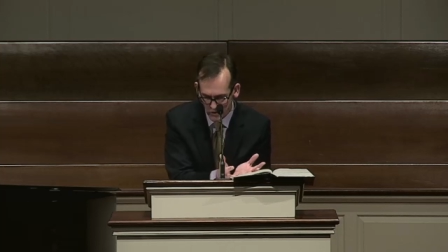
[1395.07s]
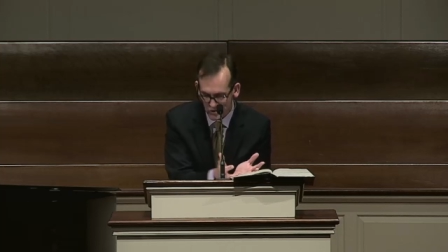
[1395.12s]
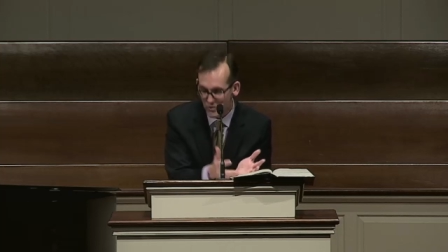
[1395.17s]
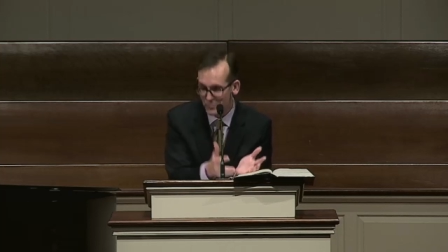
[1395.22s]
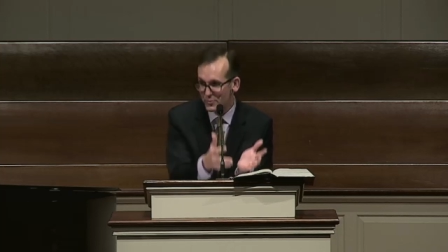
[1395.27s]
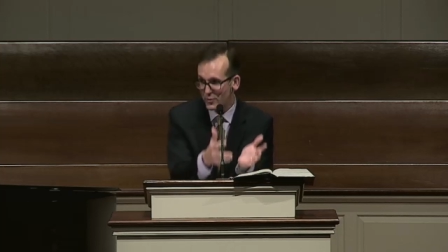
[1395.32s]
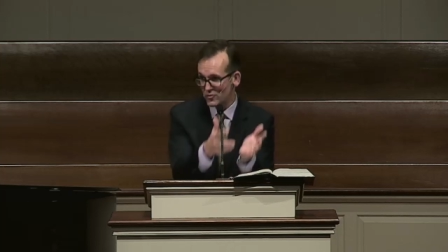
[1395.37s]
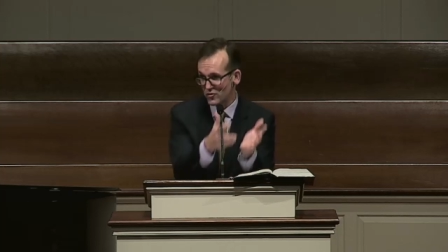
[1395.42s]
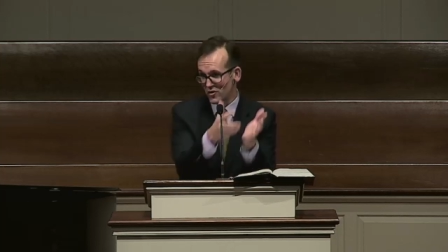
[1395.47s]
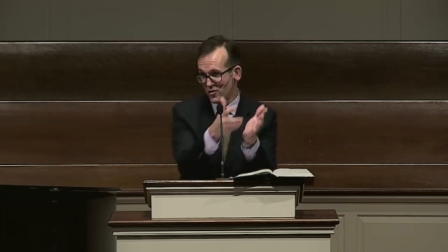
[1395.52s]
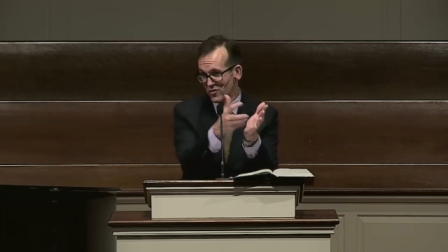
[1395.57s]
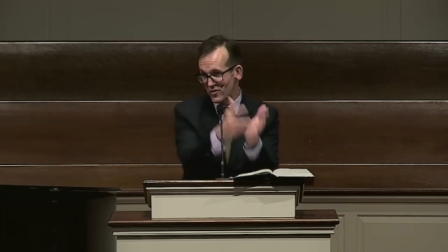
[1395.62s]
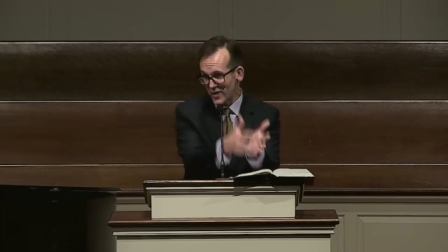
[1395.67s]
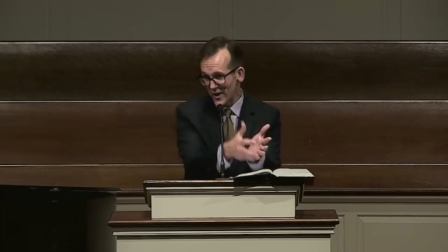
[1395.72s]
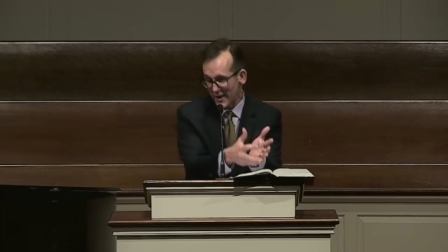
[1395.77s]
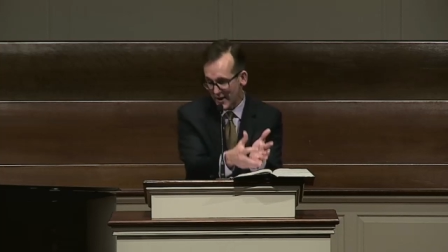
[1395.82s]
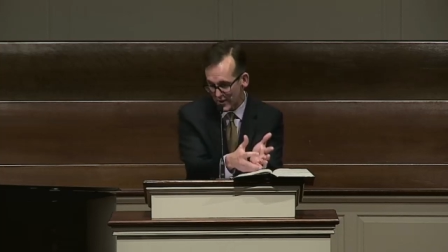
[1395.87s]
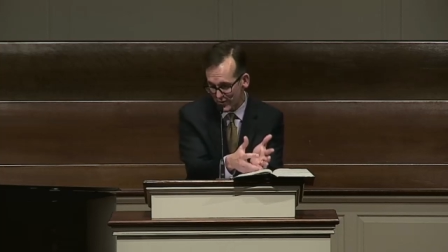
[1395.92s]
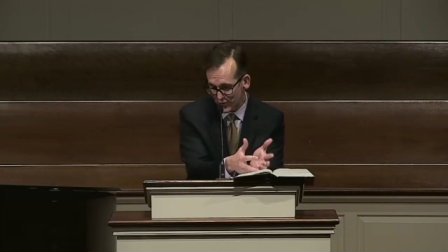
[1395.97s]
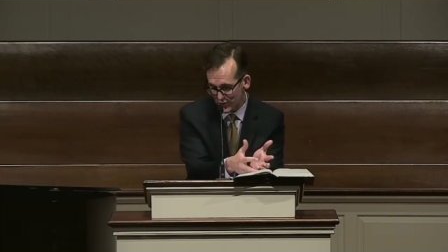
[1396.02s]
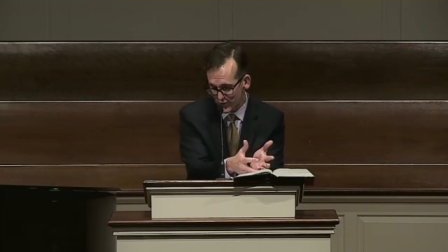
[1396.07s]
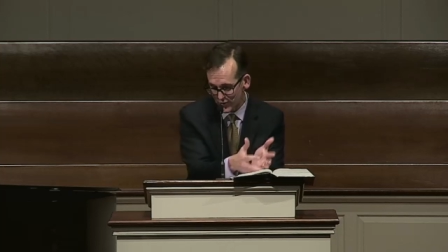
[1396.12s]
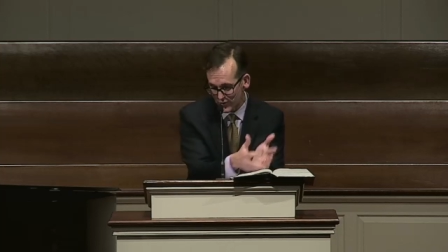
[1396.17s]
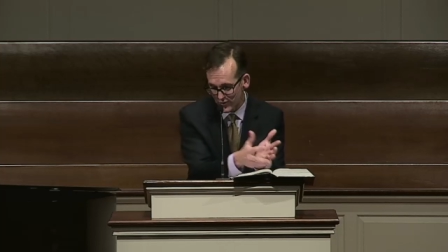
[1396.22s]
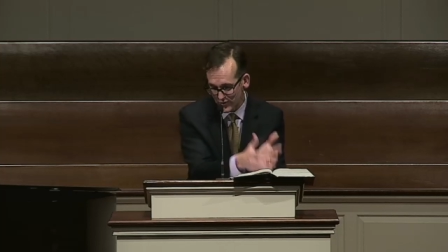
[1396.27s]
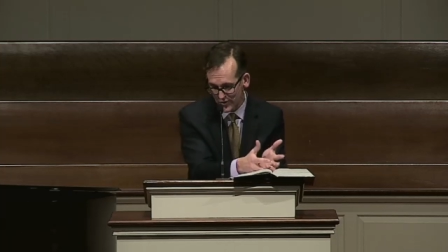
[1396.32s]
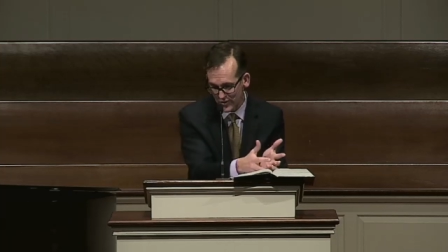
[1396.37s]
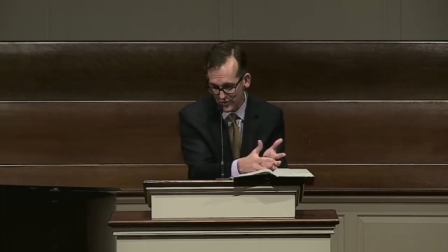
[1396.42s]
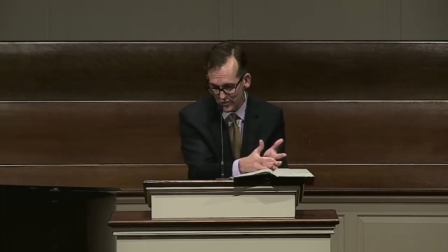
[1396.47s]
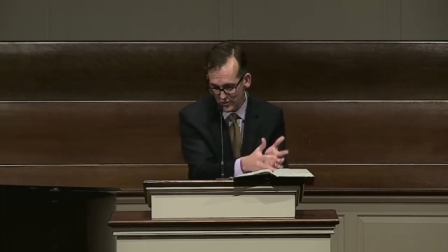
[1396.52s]
We should put to death
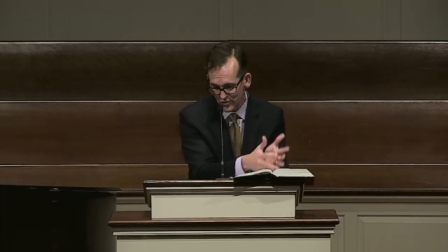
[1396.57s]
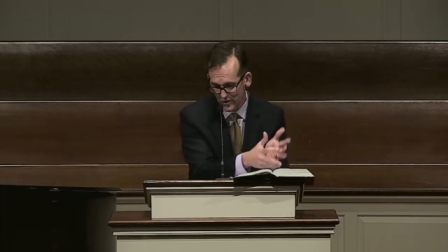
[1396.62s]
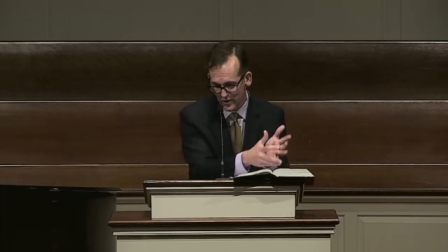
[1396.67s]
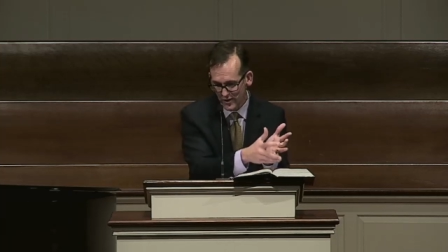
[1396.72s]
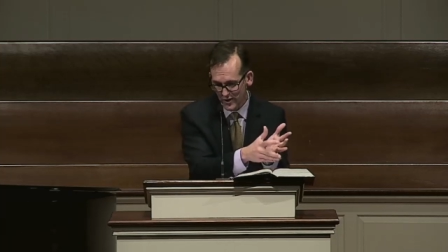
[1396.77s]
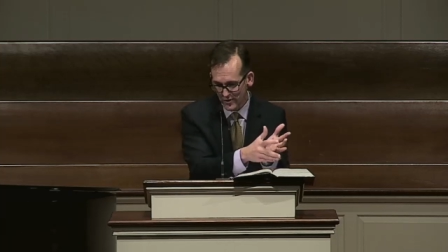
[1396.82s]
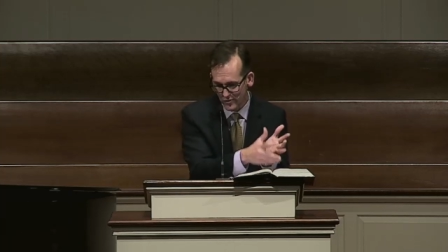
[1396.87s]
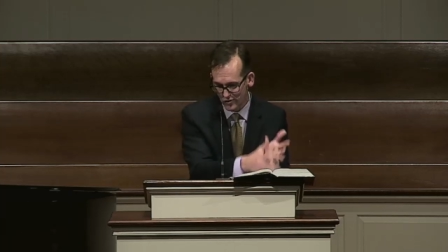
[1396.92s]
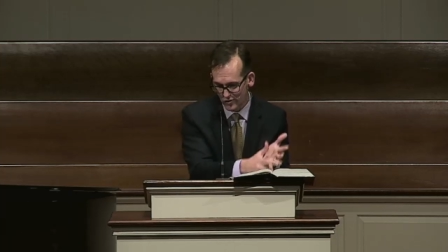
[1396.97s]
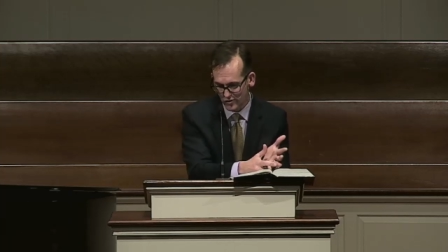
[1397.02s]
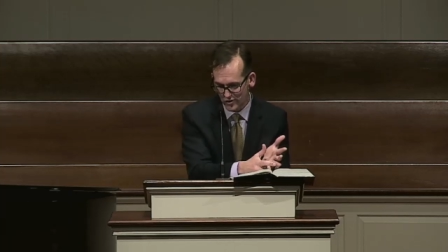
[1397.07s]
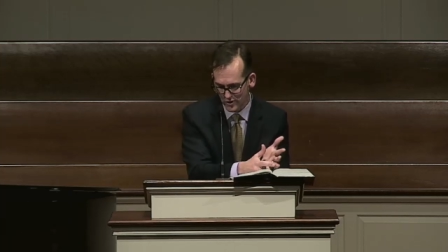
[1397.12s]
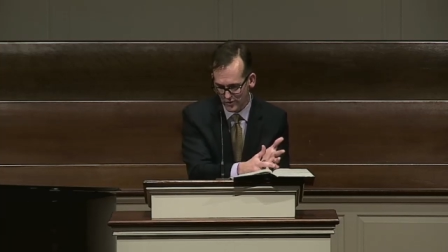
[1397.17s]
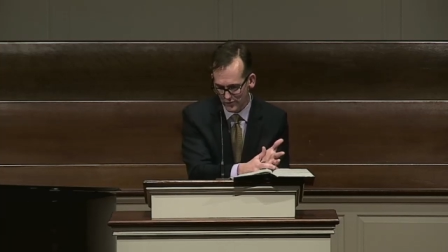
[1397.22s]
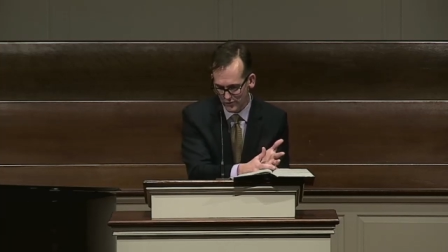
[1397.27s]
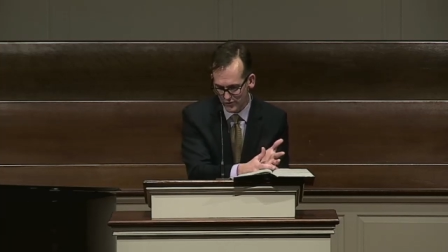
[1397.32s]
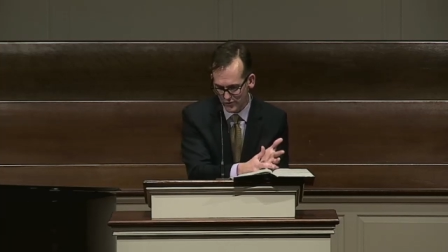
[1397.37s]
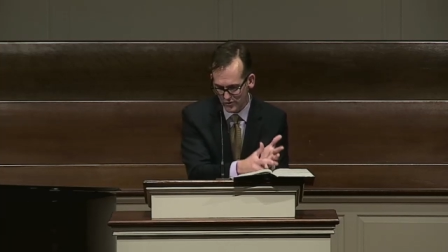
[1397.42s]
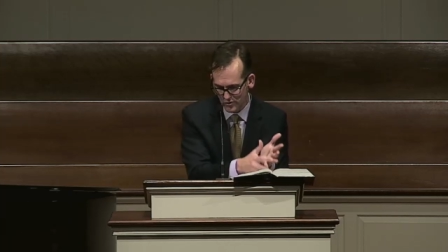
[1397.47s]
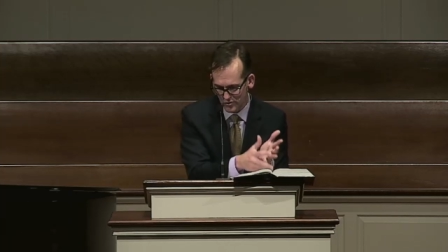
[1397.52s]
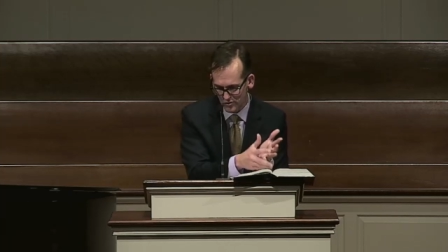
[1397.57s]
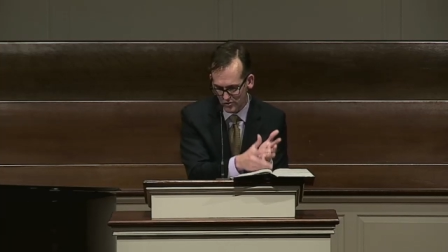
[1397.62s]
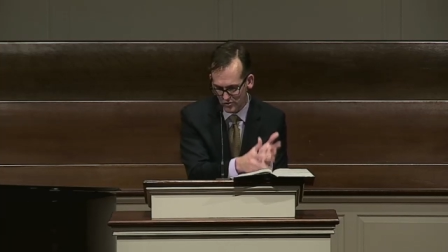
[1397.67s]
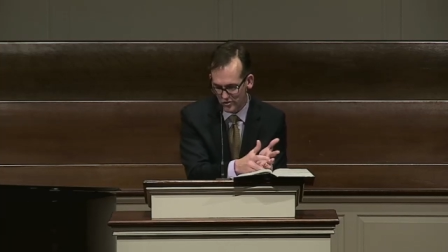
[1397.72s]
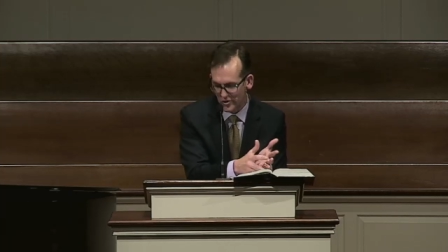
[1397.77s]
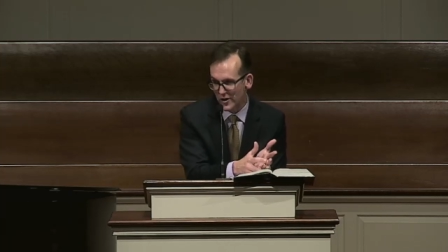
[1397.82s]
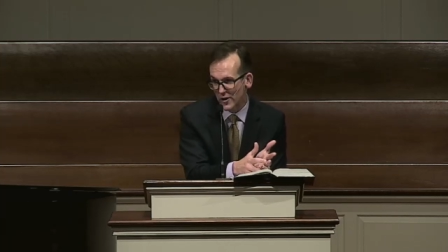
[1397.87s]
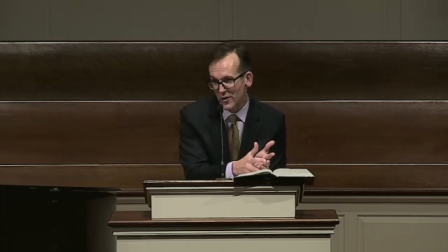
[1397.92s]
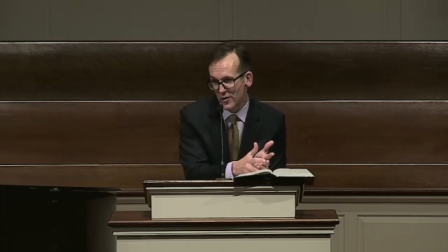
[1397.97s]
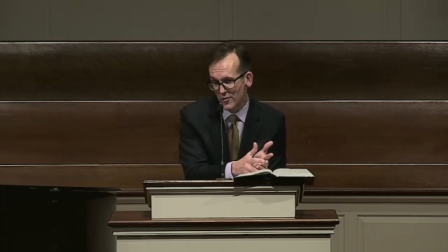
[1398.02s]
this selfish
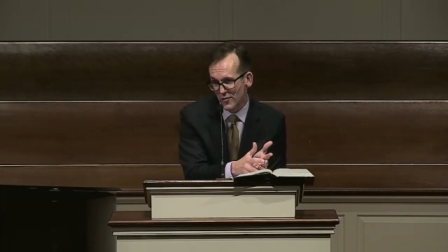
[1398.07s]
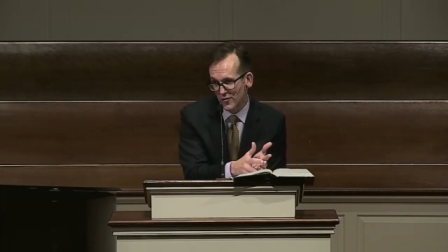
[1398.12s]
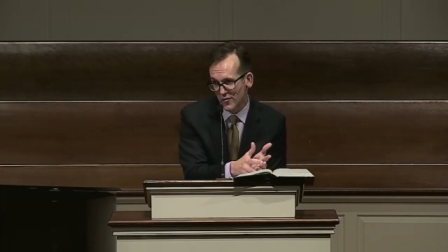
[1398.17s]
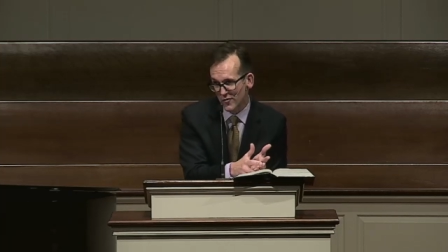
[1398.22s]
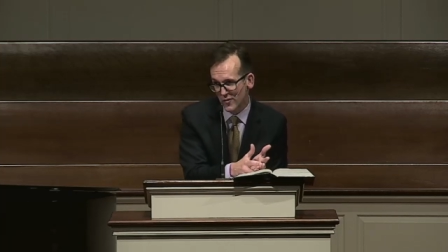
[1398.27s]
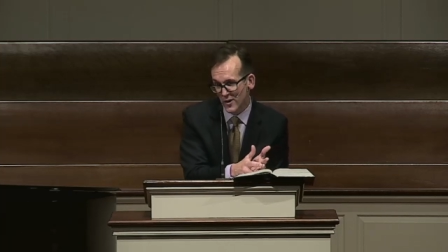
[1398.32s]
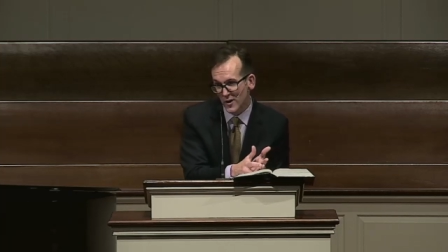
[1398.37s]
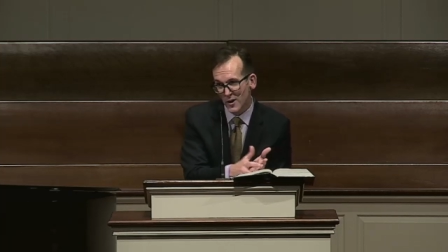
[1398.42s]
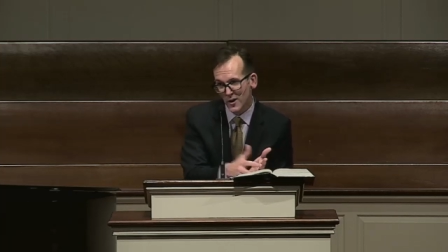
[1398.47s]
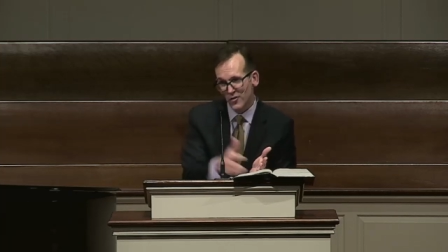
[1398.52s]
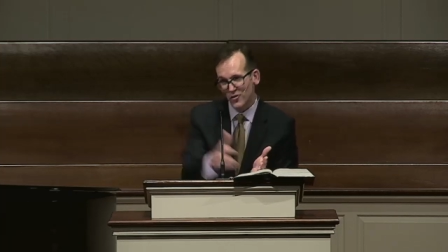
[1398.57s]
self.